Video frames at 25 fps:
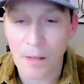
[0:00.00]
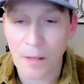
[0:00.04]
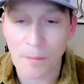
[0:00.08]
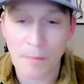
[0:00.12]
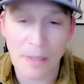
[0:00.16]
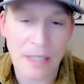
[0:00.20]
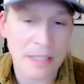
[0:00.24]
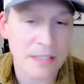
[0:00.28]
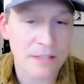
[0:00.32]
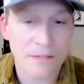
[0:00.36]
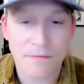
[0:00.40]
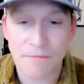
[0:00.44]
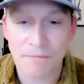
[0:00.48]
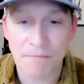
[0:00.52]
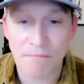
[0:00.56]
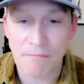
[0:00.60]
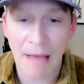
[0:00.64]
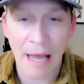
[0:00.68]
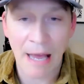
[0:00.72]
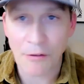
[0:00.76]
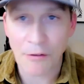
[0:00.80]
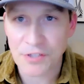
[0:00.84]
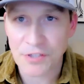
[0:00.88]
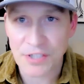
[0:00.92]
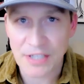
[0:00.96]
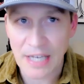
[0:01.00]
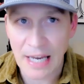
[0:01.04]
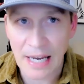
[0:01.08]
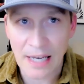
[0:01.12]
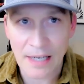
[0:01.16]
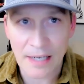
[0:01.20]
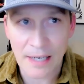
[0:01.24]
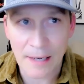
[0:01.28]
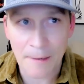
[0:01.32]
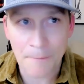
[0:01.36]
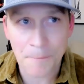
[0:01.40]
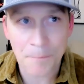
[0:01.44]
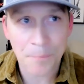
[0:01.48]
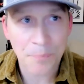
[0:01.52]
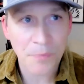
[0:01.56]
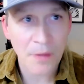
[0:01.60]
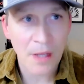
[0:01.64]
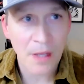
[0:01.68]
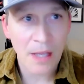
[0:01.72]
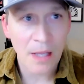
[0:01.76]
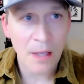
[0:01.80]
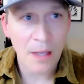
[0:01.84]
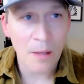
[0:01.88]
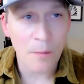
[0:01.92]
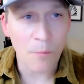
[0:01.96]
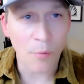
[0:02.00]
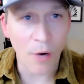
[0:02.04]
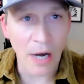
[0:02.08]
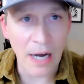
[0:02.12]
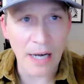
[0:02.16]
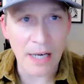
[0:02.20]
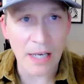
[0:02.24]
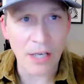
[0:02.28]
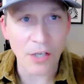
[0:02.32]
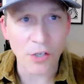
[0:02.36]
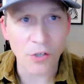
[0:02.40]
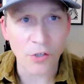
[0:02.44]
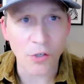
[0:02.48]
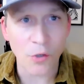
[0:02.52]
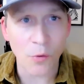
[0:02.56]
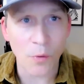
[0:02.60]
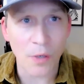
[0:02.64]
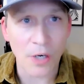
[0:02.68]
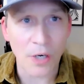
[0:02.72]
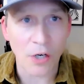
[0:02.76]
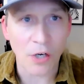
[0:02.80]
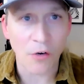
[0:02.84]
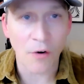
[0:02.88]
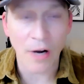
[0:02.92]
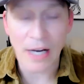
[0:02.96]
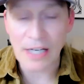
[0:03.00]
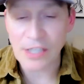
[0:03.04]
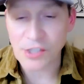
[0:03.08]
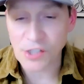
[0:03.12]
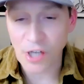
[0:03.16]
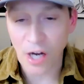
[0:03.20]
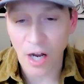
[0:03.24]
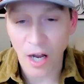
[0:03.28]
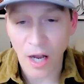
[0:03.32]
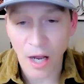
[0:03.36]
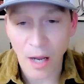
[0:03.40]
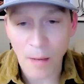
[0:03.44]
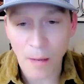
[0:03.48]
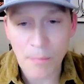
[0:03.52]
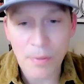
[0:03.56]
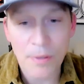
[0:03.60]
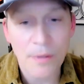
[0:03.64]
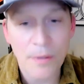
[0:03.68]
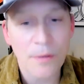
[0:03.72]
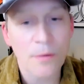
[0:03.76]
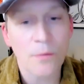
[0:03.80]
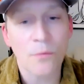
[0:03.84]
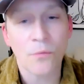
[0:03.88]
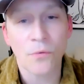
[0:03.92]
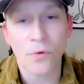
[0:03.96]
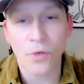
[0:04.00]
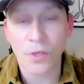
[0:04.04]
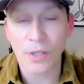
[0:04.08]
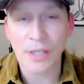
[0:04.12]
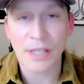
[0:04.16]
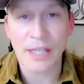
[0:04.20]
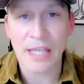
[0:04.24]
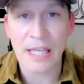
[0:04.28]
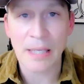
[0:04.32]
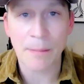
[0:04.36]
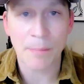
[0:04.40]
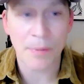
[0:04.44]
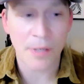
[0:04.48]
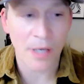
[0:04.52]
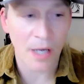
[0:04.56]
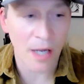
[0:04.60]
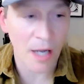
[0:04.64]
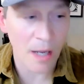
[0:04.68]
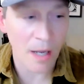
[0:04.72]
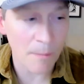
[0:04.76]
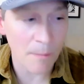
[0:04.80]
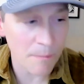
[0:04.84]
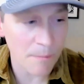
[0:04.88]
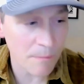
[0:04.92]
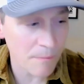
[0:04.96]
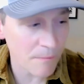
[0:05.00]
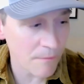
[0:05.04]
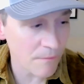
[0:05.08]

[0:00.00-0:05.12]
It's outstanding. Brandon, you're doing a great job. Really keep it up.